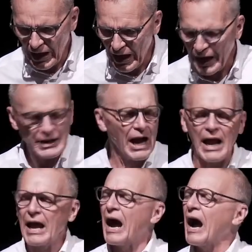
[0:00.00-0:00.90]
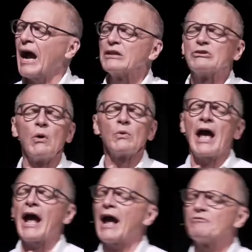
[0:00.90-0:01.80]
I I don't
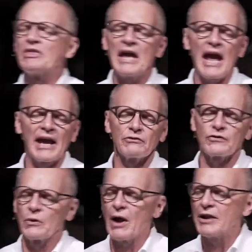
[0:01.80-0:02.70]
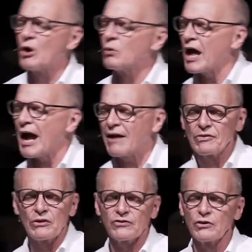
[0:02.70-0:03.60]
have the answer. I don't have
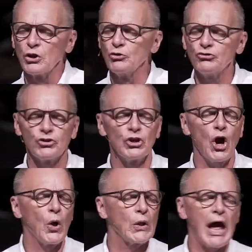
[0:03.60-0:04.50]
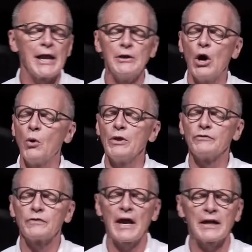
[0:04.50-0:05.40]
the solution. All I know
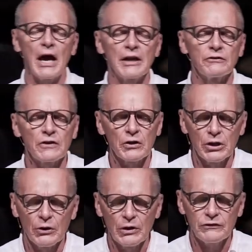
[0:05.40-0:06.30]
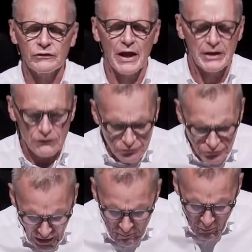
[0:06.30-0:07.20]
is that God has clearly said, in
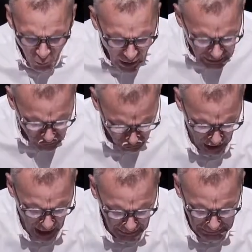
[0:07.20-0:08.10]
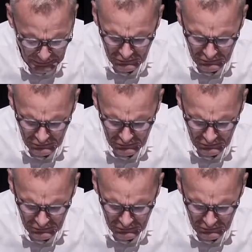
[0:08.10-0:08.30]
some way, John,